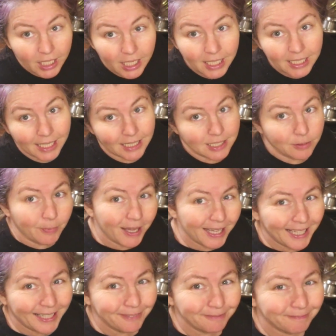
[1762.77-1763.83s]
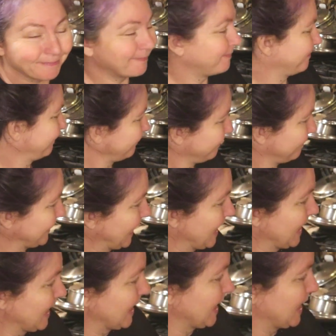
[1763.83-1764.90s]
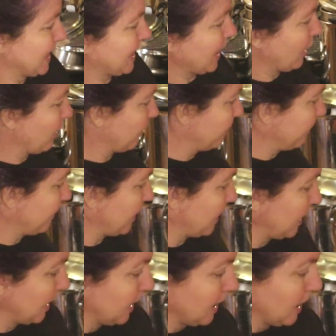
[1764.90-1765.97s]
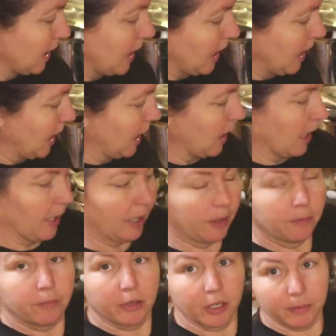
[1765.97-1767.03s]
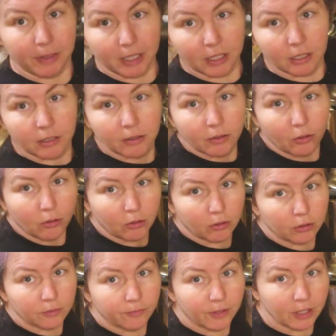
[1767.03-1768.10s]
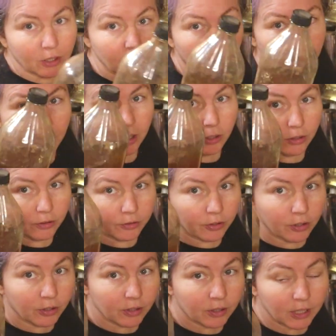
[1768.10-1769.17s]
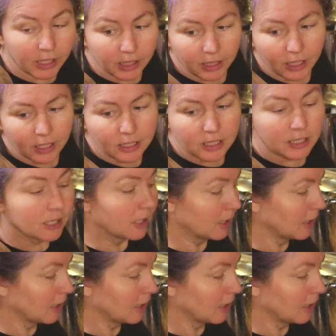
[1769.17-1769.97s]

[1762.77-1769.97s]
it and add some honey. So, and I put them in old vinegar bottles like this,